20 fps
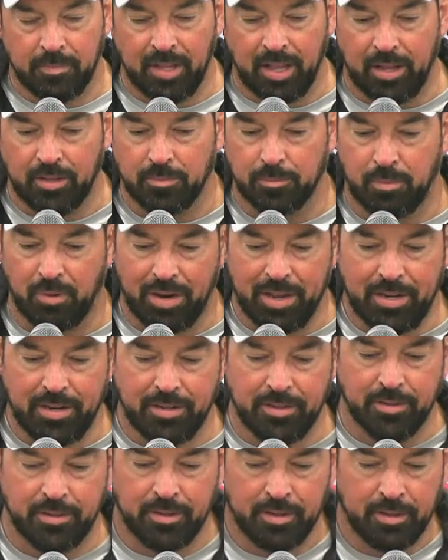Yeah,
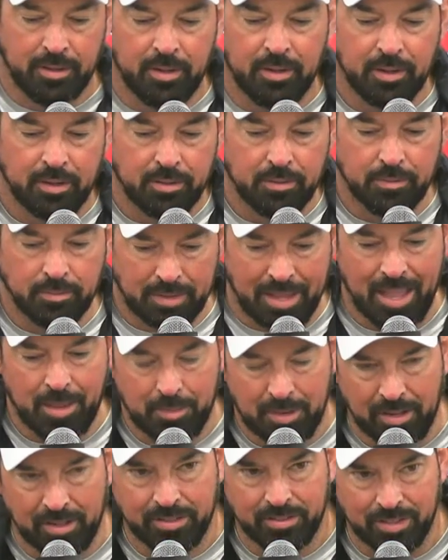Brandon came
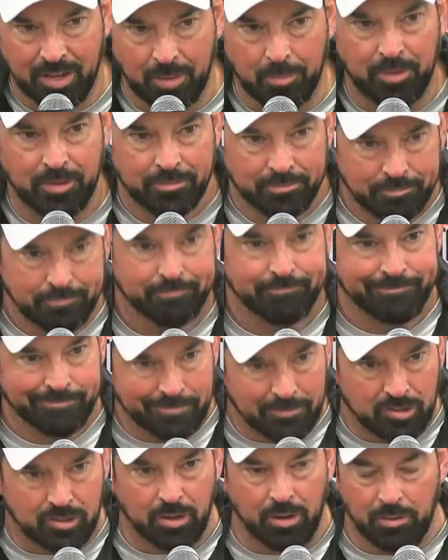in the summer,
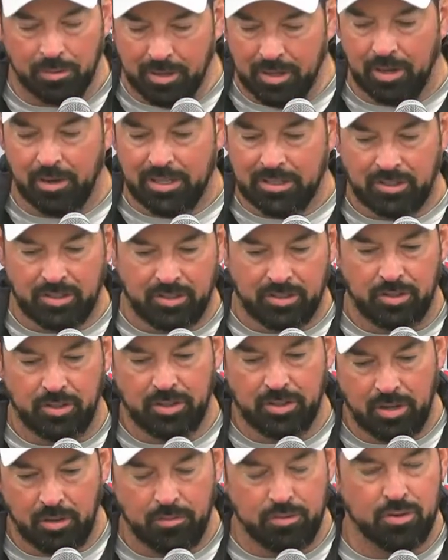so you know it's just that,
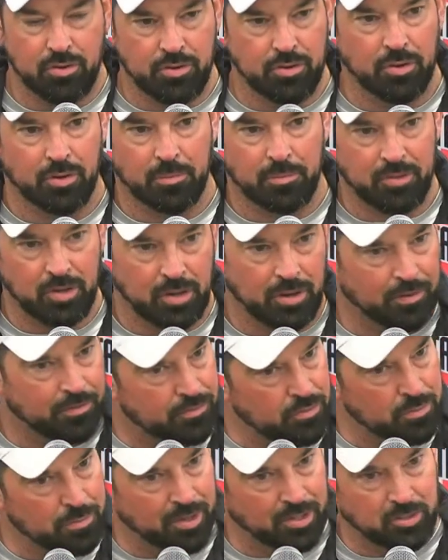you know, you're a
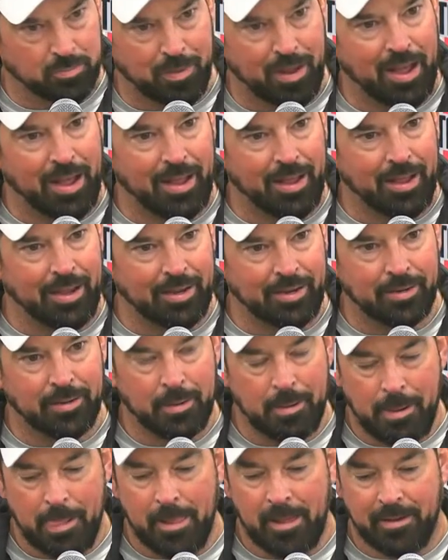few months behind.
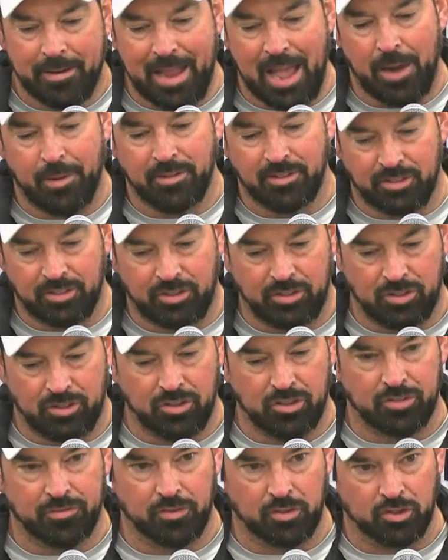Now this is
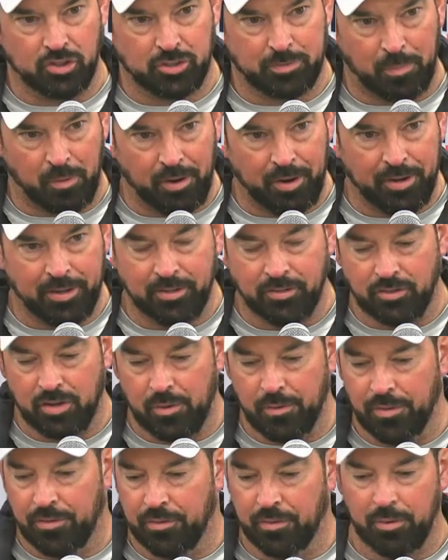his first spring. He's
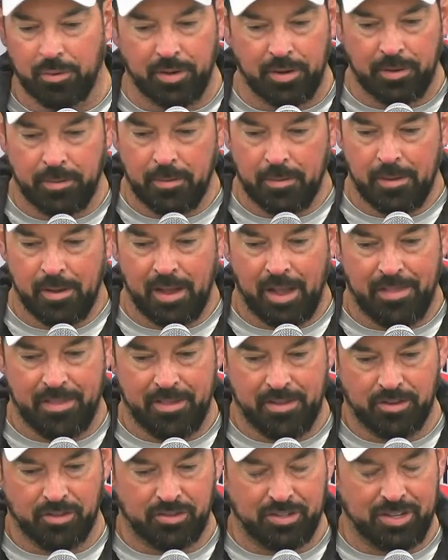going through it. I think
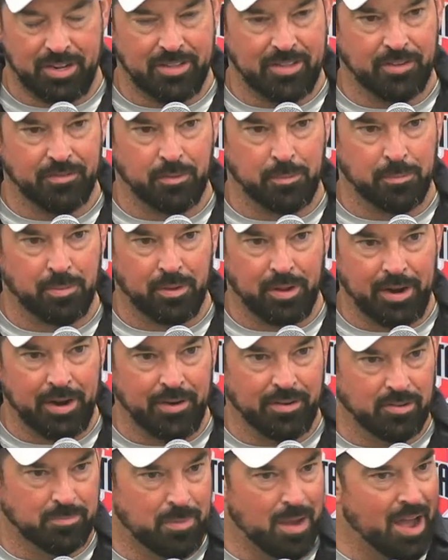you're seeing a different player.
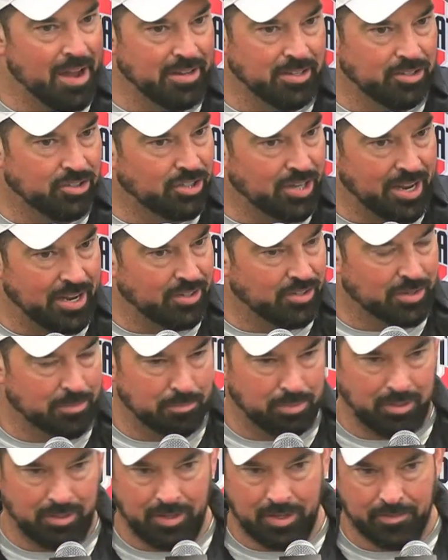His body's changed
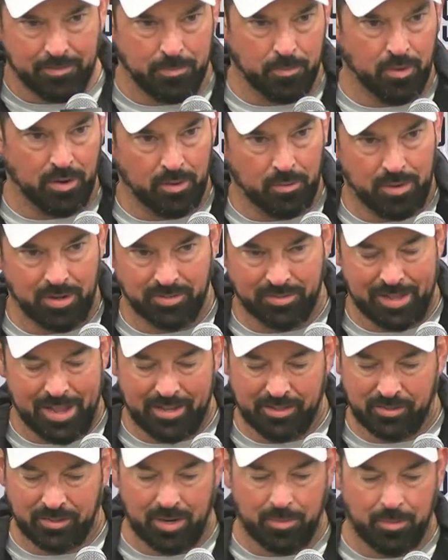completely from where it was
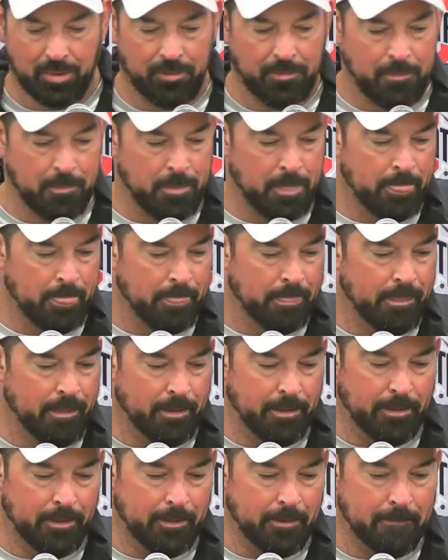last summer.
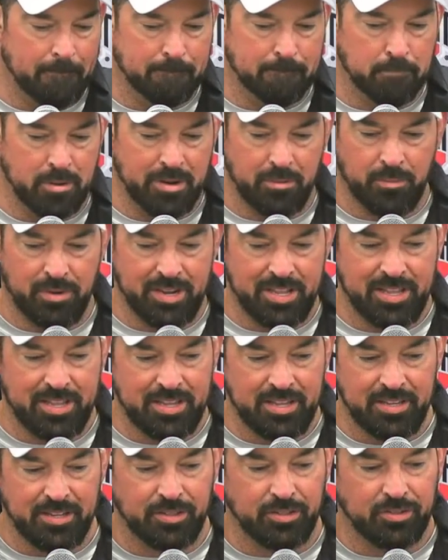When
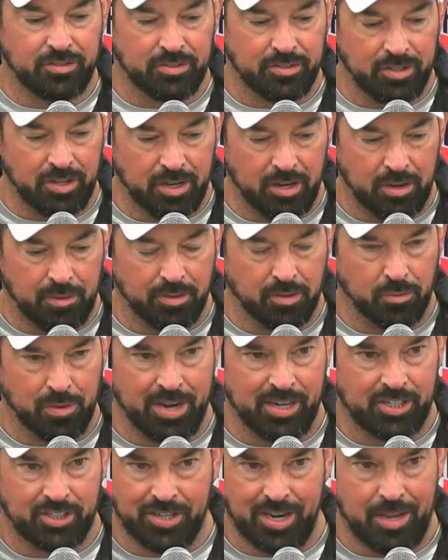he's, you know, in the
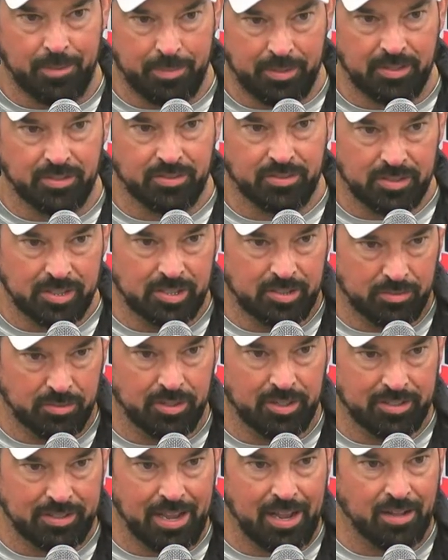right shape, he's
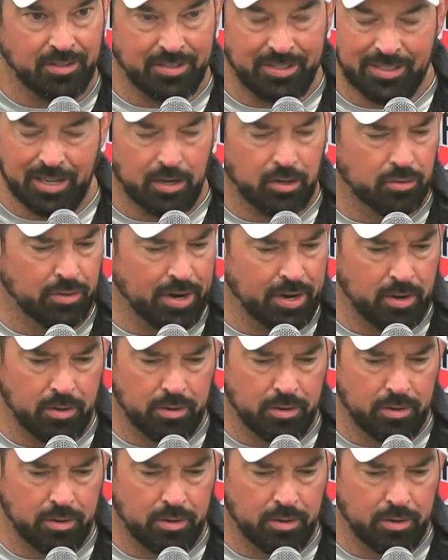really talented. He's got great